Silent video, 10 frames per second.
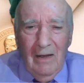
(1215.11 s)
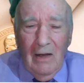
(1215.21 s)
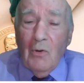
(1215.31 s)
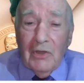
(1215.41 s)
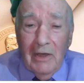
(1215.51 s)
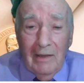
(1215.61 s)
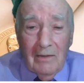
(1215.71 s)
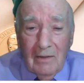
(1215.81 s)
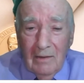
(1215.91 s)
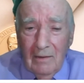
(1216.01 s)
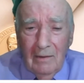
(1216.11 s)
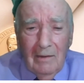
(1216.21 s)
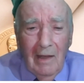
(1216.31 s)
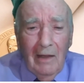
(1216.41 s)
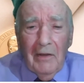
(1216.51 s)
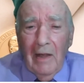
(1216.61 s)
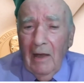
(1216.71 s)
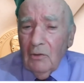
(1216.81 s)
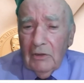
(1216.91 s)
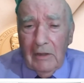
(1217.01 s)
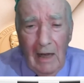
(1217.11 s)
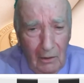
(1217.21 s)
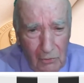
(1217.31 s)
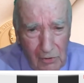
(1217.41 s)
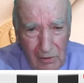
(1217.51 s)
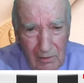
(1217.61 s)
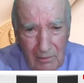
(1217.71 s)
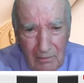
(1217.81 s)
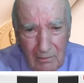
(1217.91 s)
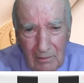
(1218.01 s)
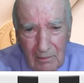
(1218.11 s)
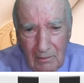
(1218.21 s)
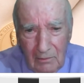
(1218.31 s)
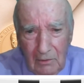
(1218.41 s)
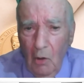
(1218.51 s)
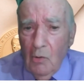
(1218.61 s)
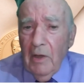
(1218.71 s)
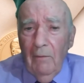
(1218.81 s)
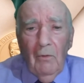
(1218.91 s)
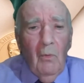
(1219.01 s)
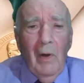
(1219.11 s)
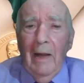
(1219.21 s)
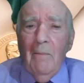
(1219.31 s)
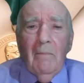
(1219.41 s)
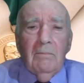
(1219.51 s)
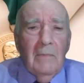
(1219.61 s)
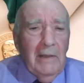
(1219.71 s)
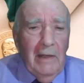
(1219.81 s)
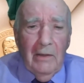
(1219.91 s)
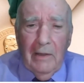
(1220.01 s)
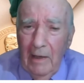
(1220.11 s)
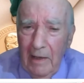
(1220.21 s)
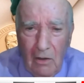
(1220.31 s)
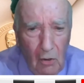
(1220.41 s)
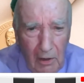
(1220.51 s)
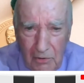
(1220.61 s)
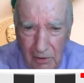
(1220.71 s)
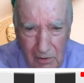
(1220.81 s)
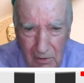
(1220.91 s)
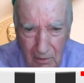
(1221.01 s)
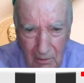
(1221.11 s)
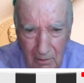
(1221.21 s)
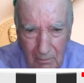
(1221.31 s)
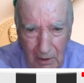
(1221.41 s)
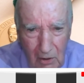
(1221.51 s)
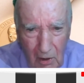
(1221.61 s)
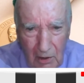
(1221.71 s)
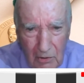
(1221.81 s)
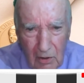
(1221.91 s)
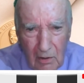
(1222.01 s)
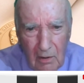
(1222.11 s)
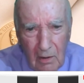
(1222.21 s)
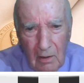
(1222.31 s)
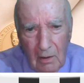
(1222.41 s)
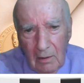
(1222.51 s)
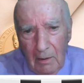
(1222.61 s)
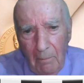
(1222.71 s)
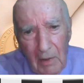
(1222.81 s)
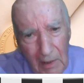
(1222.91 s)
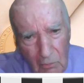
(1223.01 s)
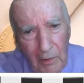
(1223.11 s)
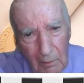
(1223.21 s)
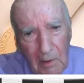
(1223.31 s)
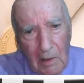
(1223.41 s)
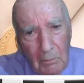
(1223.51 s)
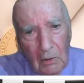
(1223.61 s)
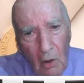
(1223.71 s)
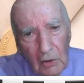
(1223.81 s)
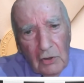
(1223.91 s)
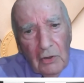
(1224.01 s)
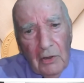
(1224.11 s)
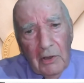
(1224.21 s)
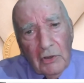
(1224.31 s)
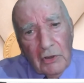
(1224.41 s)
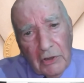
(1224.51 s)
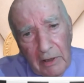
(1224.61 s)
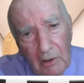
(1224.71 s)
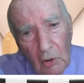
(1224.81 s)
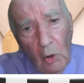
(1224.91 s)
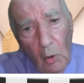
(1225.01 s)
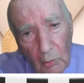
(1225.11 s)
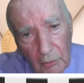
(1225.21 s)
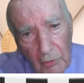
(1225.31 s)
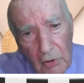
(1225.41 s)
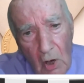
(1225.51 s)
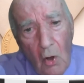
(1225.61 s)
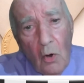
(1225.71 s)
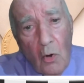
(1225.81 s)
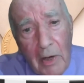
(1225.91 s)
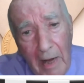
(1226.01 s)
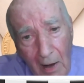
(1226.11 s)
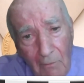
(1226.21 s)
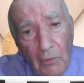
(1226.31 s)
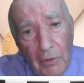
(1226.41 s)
who says nothing else counts. Don't give away money to any causes, because the money really belongs to the shareholders who gave you